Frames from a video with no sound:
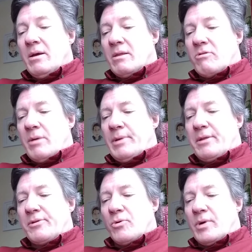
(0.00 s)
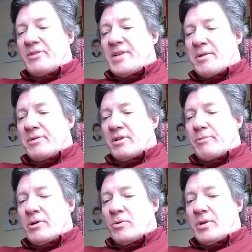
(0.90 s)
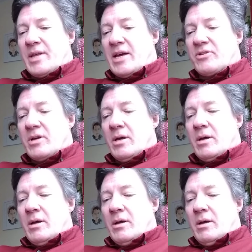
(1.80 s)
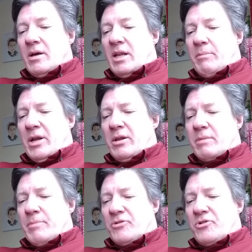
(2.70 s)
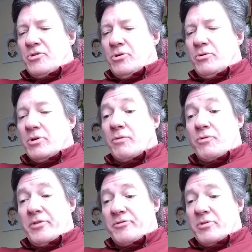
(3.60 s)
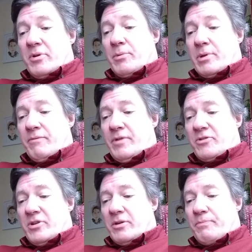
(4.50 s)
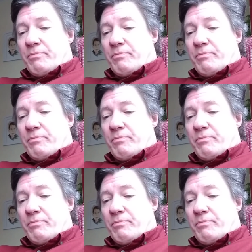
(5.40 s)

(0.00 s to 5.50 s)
The Roman historian Tacitus recorded that an immense multitude of Christians was convicted,